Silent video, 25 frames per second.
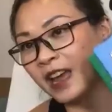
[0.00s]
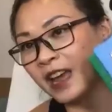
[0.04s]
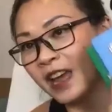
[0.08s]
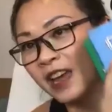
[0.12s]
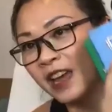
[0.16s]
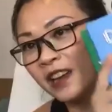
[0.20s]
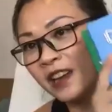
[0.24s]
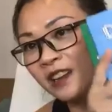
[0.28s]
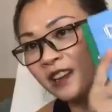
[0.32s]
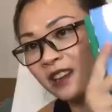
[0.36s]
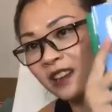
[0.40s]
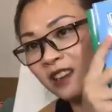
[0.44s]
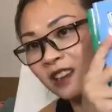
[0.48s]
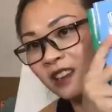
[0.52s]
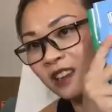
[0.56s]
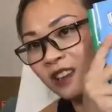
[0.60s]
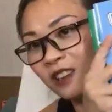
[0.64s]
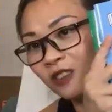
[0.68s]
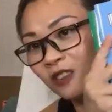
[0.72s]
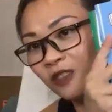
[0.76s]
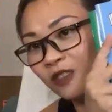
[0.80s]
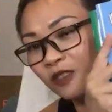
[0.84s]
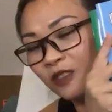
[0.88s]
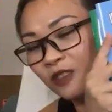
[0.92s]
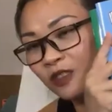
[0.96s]
and
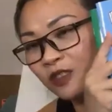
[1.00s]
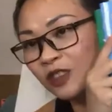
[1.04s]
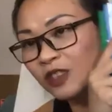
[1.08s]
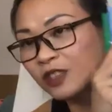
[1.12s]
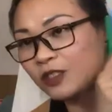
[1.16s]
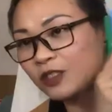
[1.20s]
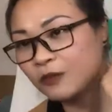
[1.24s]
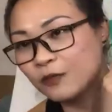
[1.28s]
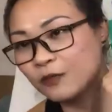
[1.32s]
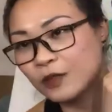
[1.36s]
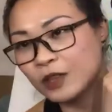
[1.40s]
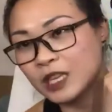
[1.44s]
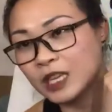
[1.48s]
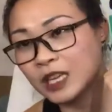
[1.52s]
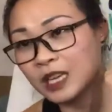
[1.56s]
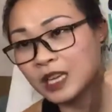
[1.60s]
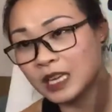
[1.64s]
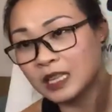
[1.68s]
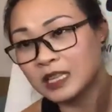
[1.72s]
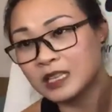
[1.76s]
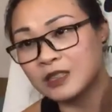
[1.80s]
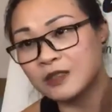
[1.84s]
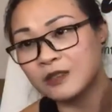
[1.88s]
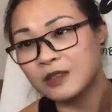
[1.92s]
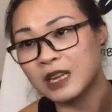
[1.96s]
good for the
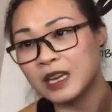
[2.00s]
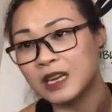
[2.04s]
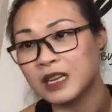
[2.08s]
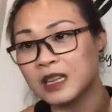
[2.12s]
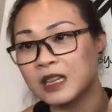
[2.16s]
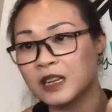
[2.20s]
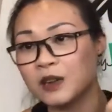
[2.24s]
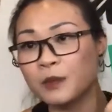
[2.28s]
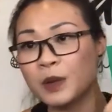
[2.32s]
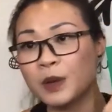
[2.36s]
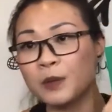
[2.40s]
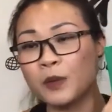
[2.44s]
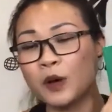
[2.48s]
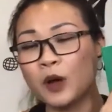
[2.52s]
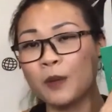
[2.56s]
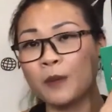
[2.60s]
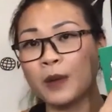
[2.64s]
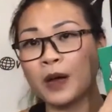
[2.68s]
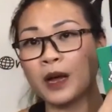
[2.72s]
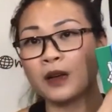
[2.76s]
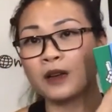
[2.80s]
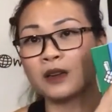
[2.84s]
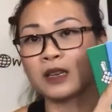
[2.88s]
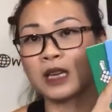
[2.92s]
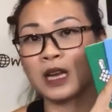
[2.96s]
kids to learn a little bit more
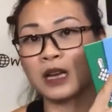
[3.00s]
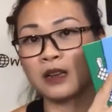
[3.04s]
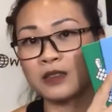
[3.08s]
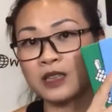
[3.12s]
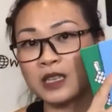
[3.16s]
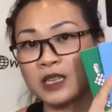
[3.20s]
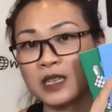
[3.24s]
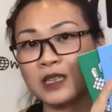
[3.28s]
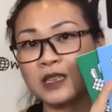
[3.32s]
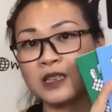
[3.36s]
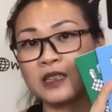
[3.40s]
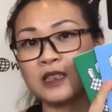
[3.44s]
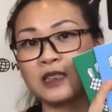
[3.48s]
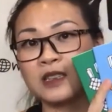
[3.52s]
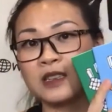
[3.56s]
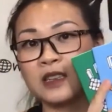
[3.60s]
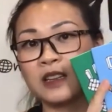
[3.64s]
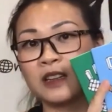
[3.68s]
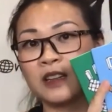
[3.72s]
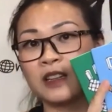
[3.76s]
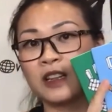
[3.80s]
about cultures,